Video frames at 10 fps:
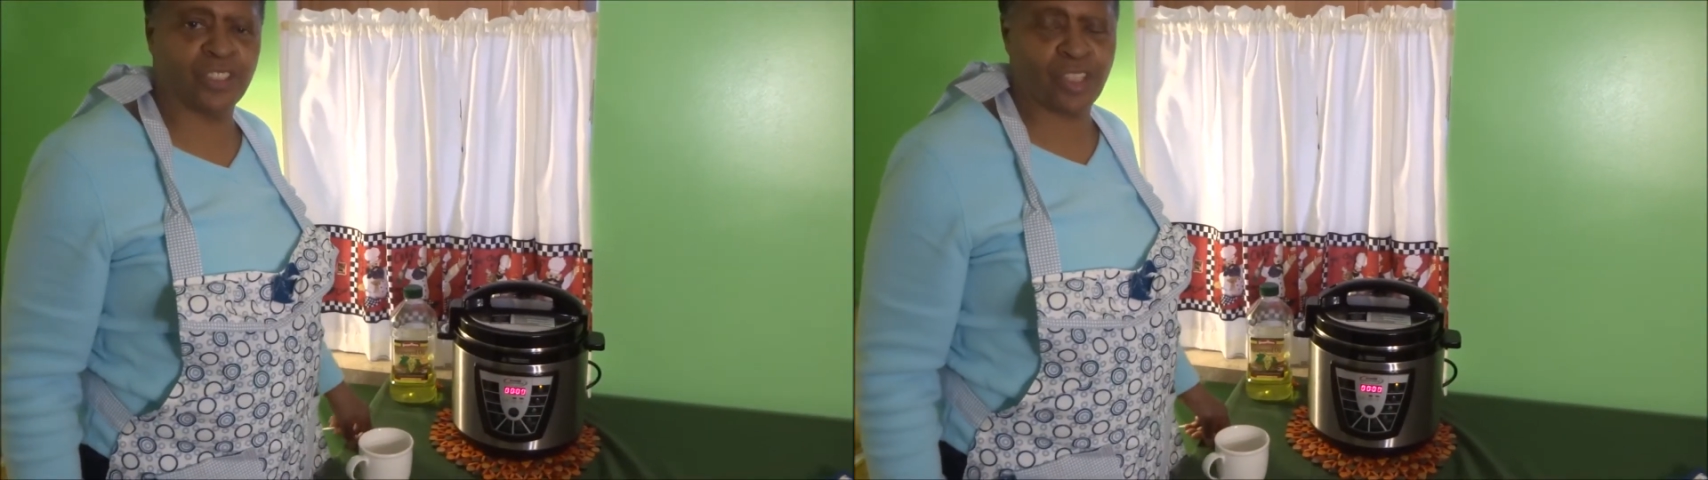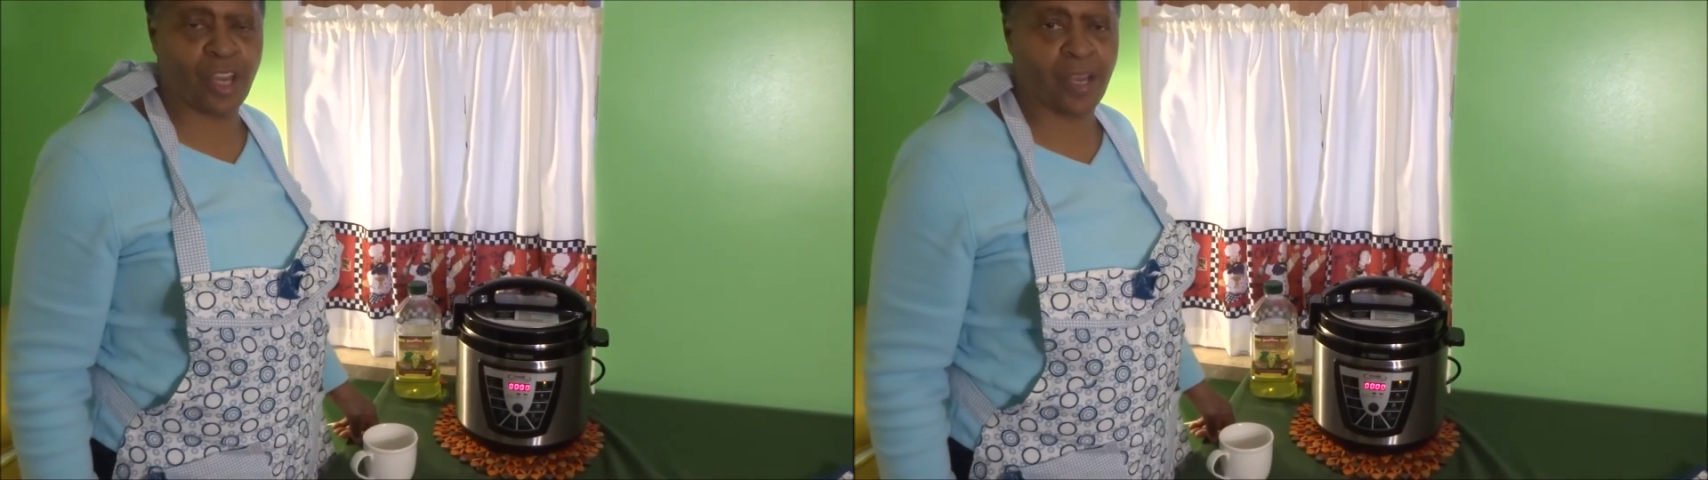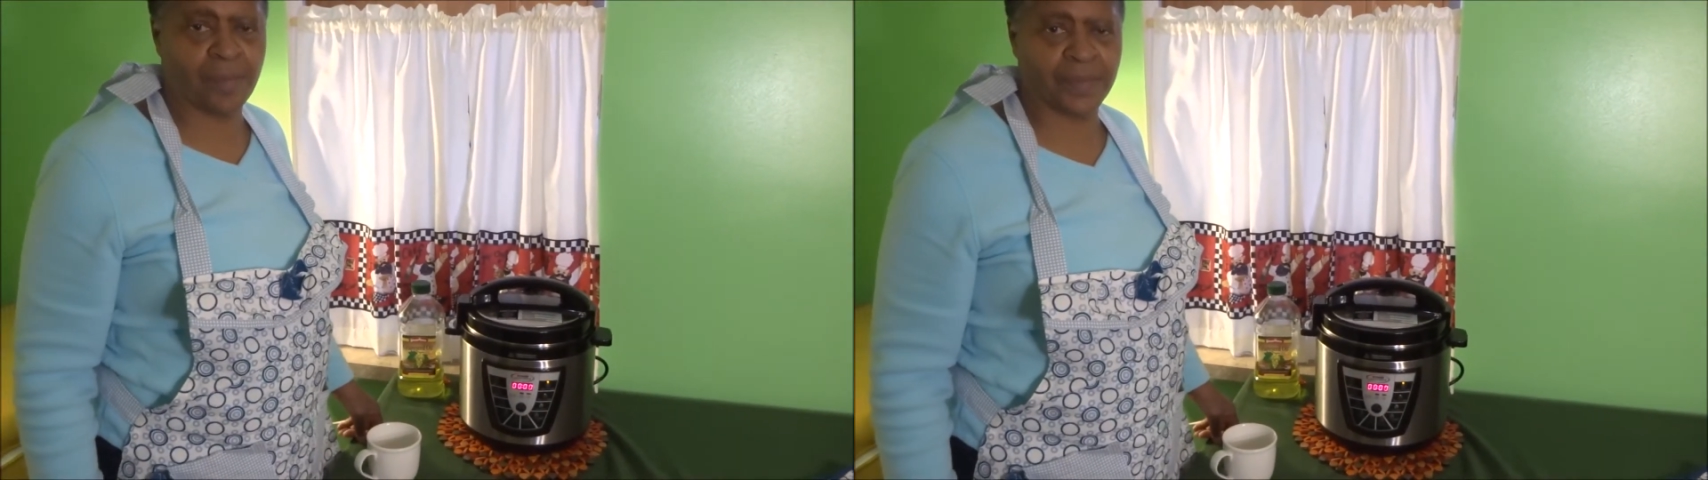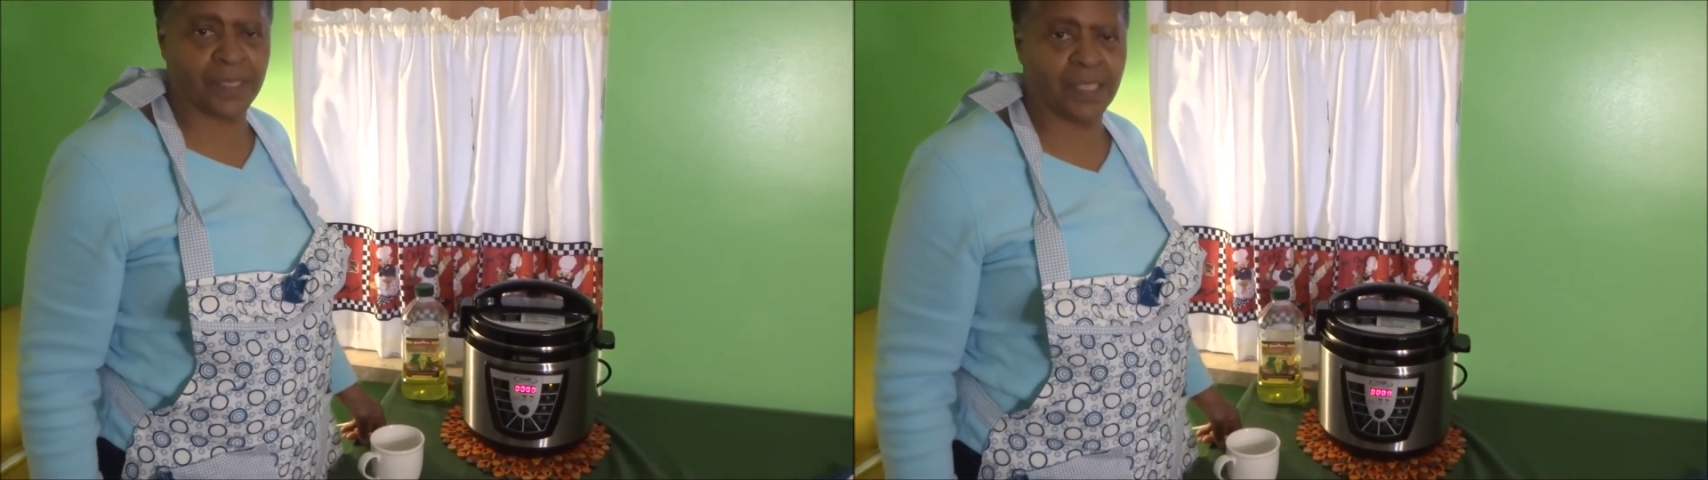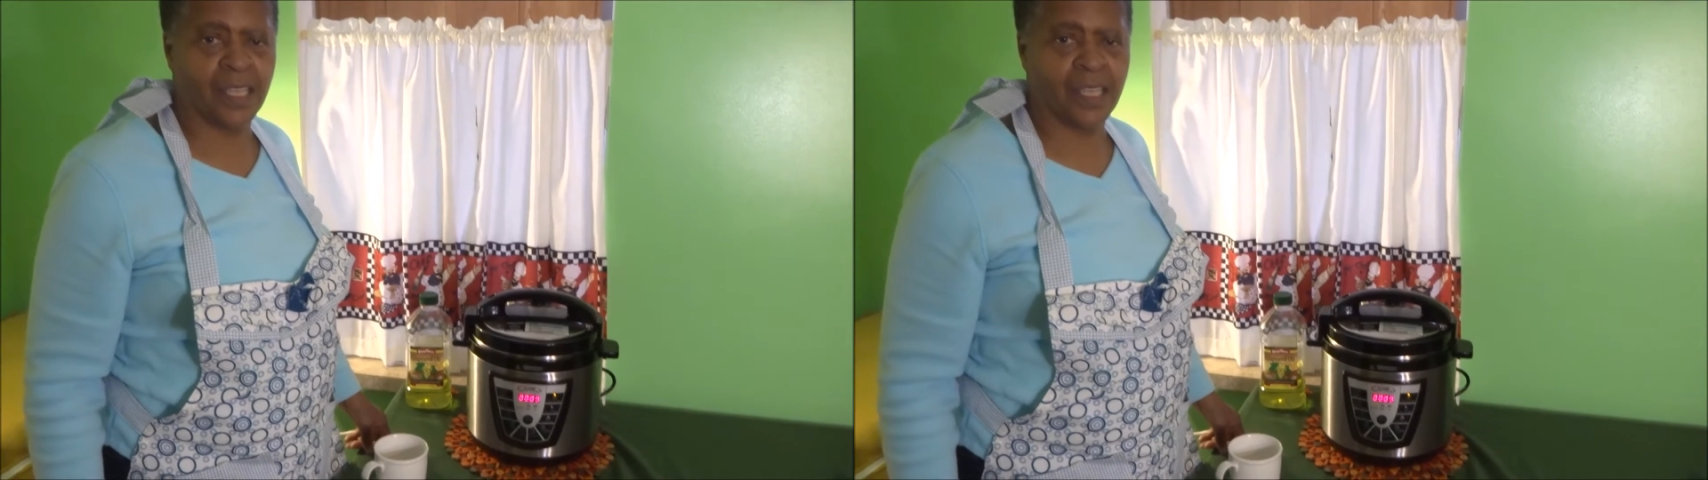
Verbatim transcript: stopped,